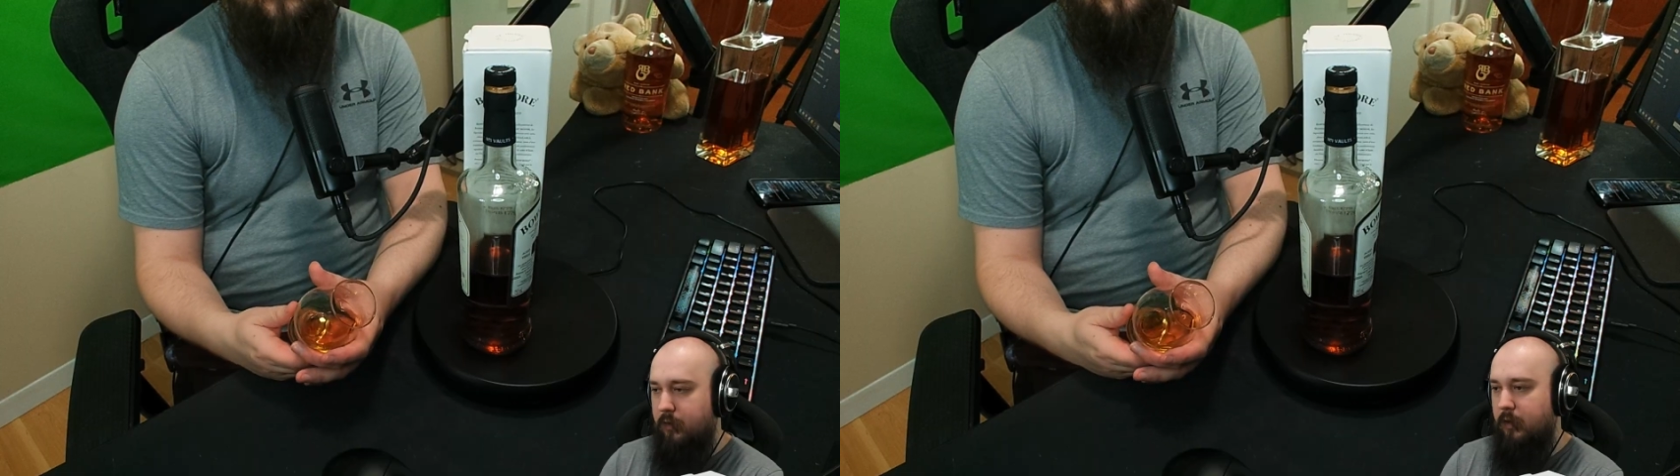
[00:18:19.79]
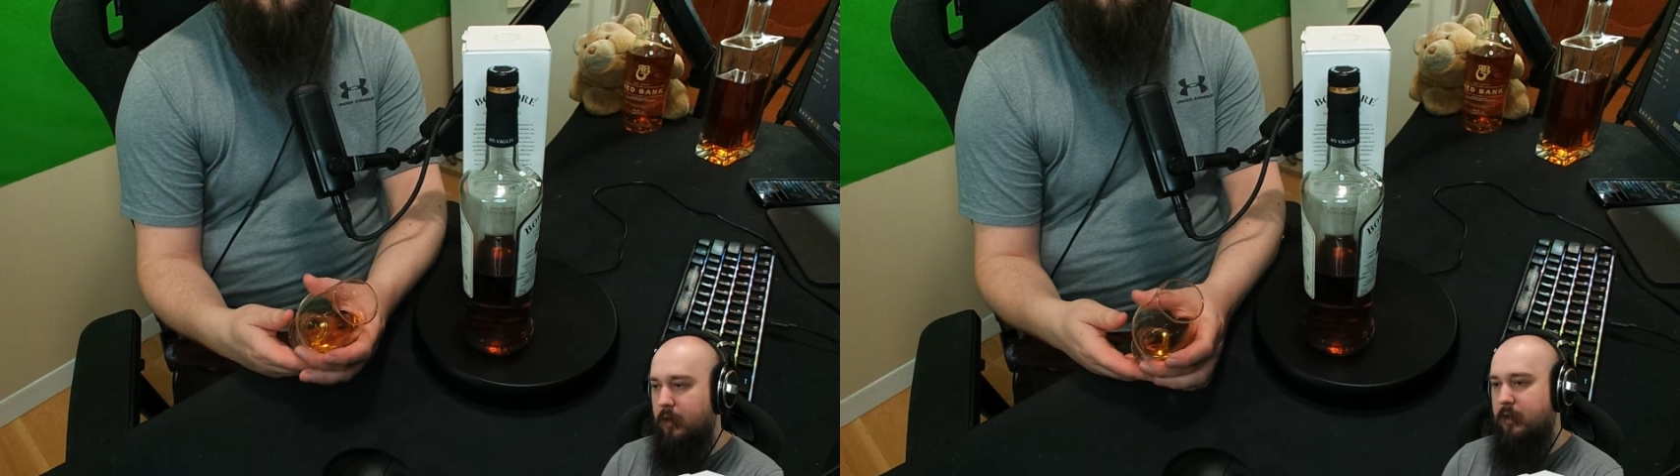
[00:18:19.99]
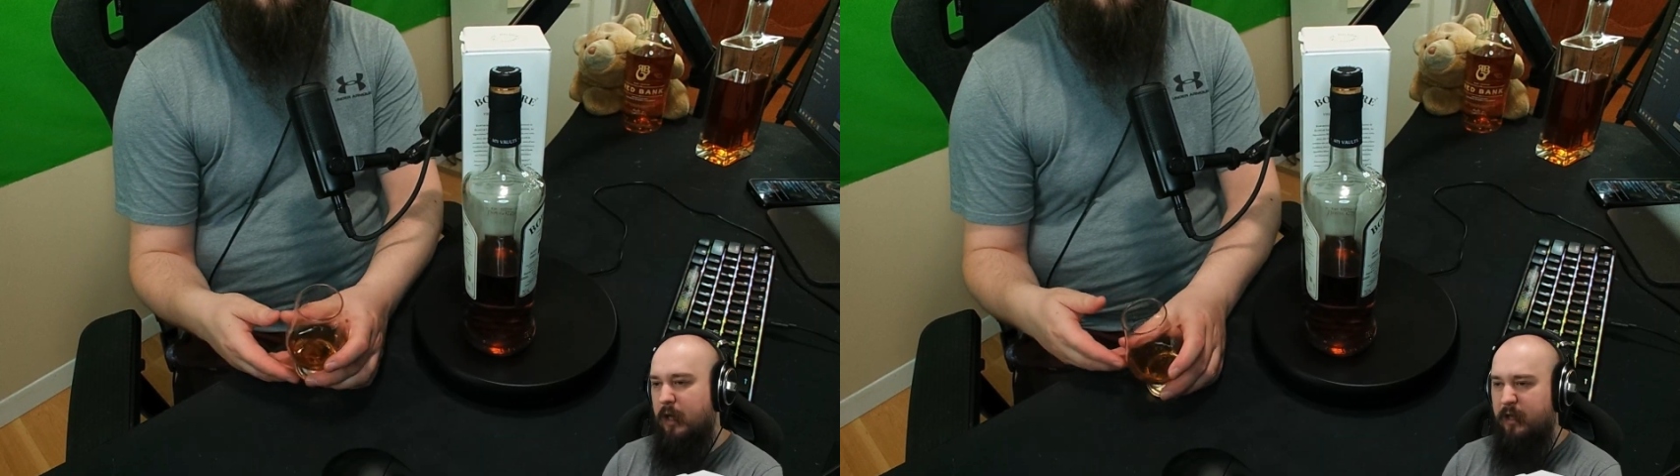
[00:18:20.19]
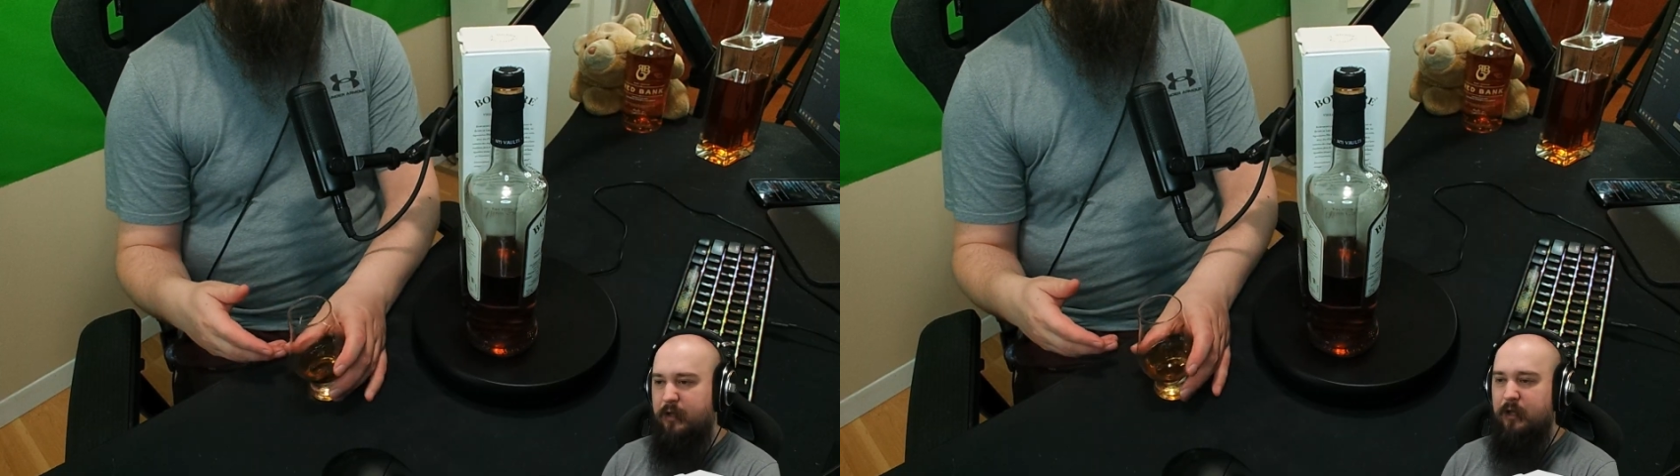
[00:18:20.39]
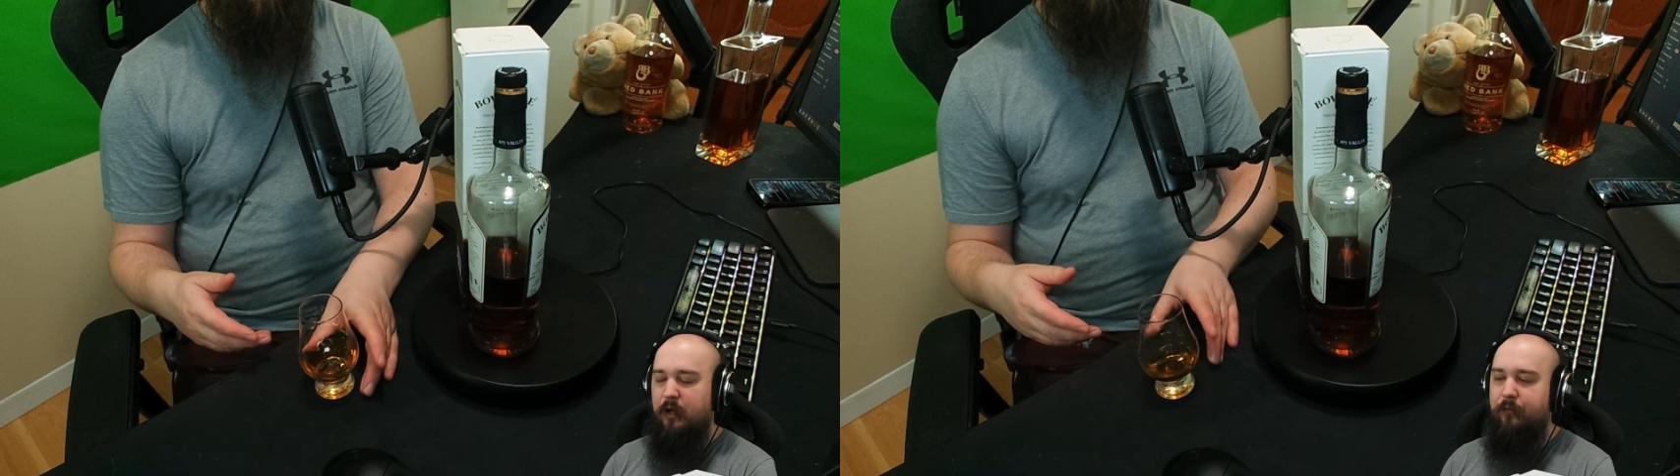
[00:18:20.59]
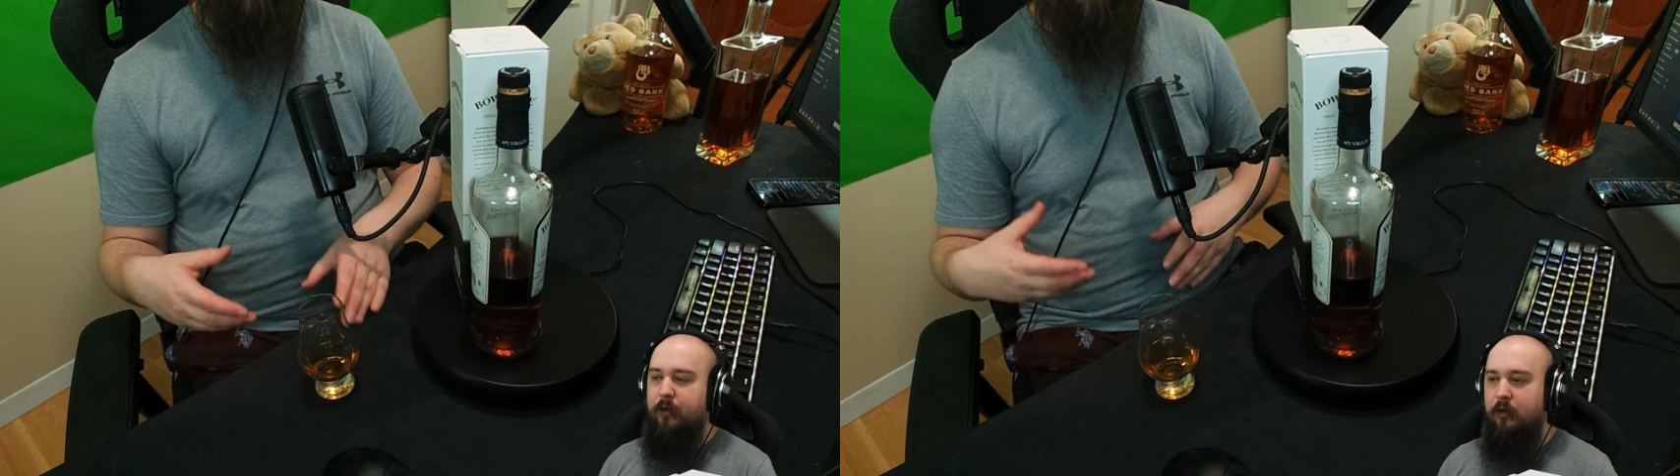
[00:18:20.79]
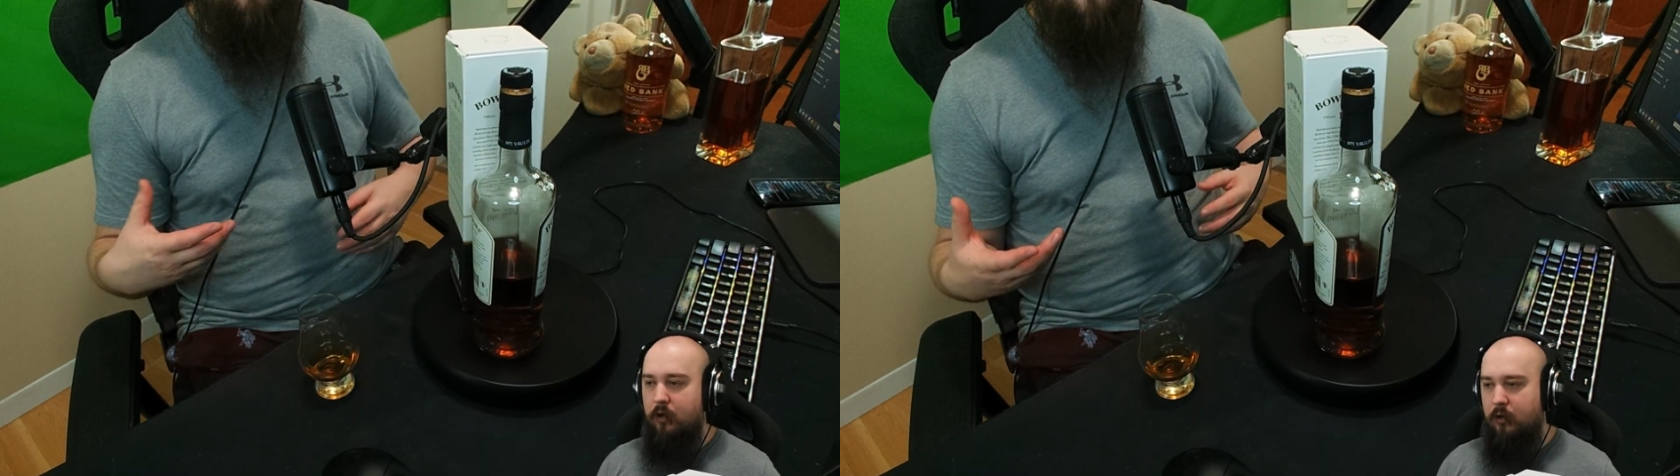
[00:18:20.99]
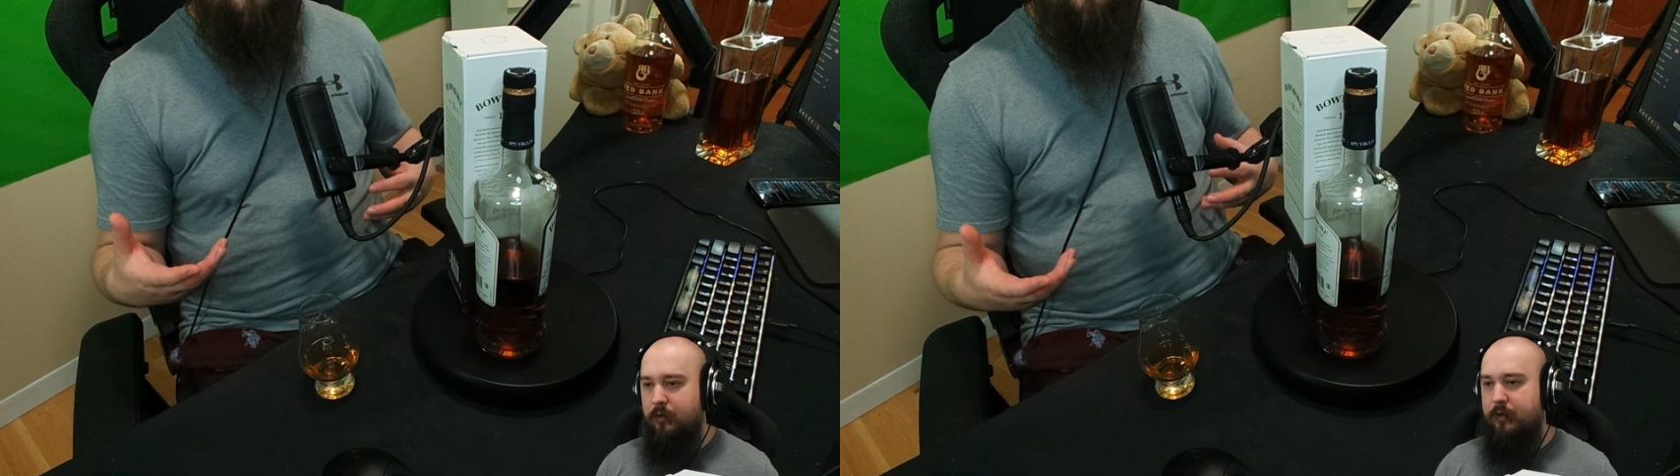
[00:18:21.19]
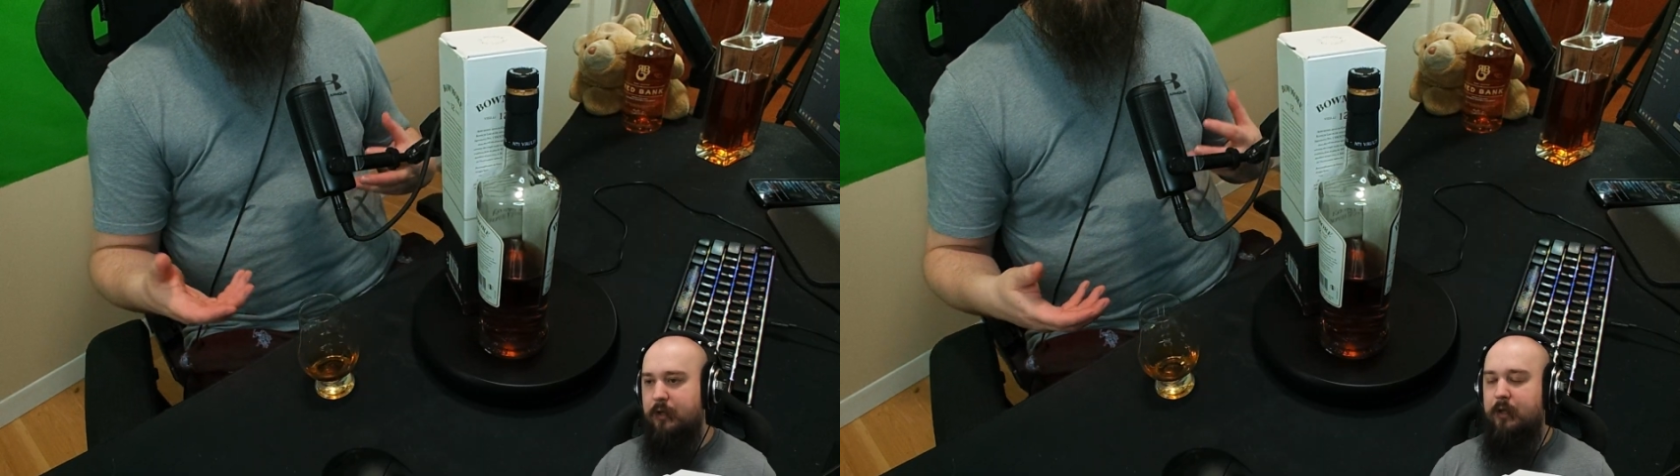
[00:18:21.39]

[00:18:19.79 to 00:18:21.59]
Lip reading: The intensity of the notes